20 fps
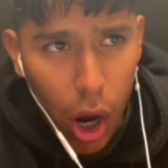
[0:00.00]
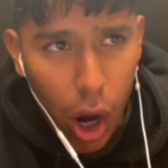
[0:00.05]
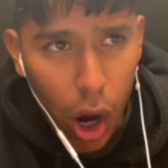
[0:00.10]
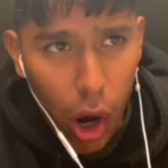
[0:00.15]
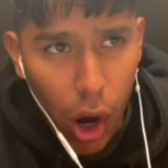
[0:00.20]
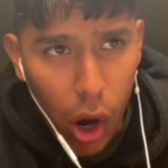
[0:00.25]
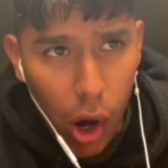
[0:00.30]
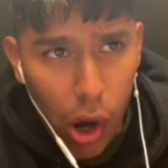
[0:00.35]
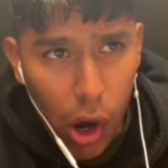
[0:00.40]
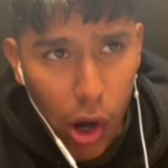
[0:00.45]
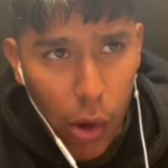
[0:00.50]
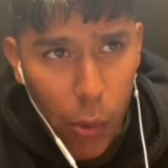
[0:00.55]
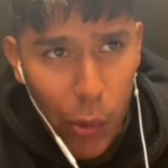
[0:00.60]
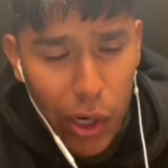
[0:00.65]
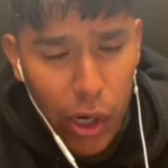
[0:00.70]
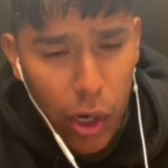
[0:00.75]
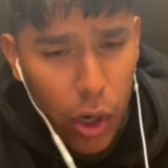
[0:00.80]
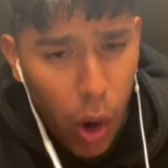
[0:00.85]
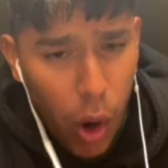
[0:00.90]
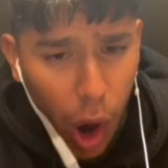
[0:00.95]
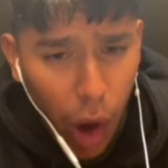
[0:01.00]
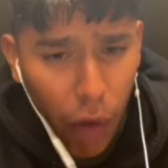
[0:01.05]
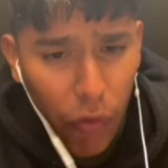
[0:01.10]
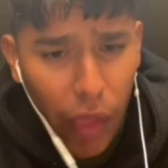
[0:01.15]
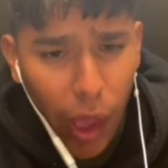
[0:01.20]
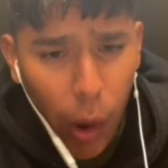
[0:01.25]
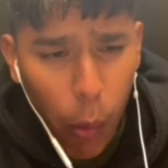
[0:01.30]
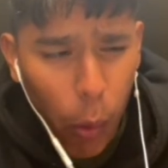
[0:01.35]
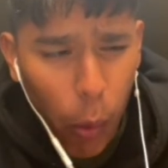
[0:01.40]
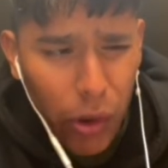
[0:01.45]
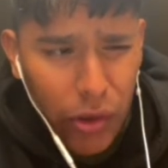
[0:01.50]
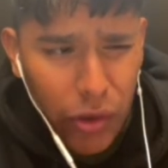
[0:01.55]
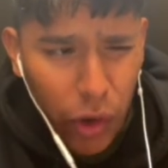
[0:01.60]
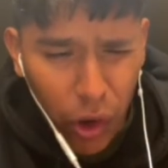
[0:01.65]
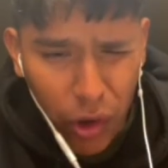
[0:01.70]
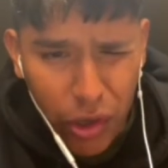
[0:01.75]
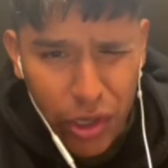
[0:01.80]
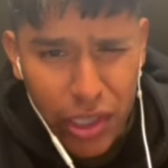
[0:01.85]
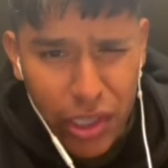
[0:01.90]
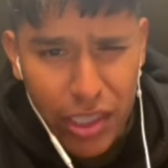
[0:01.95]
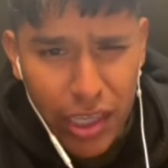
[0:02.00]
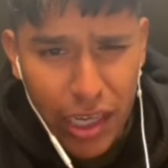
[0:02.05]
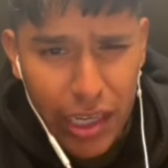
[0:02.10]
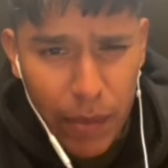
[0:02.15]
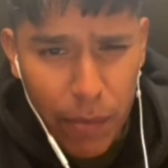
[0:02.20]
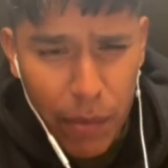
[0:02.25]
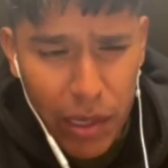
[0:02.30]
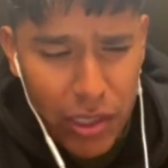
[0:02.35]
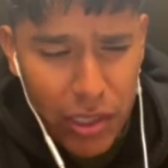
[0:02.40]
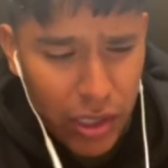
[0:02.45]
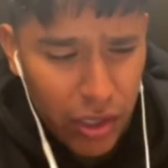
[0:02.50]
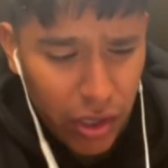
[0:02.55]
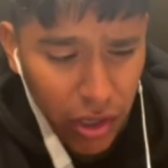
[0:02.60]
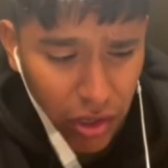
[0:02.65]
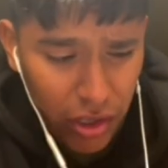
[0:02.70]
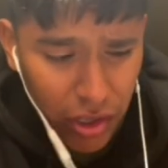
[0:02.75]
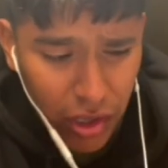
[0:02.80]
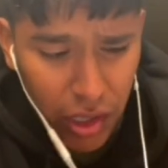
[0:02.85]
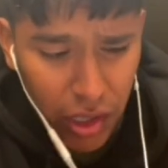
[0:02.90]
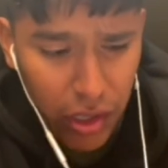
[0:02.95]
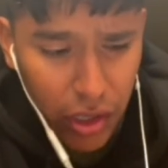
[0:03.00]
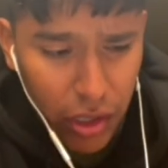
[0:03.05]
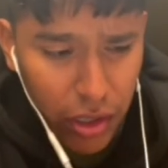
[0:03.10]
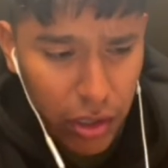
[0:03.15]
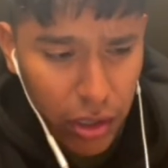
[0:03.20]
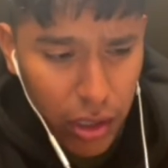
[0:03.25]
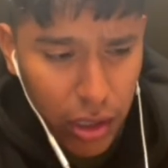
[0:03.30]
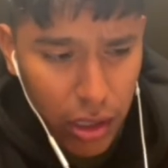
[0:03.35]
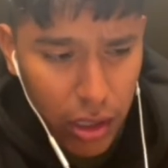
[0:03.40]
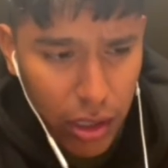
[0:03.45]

Or we could go off that one artist that he mentioned earlier,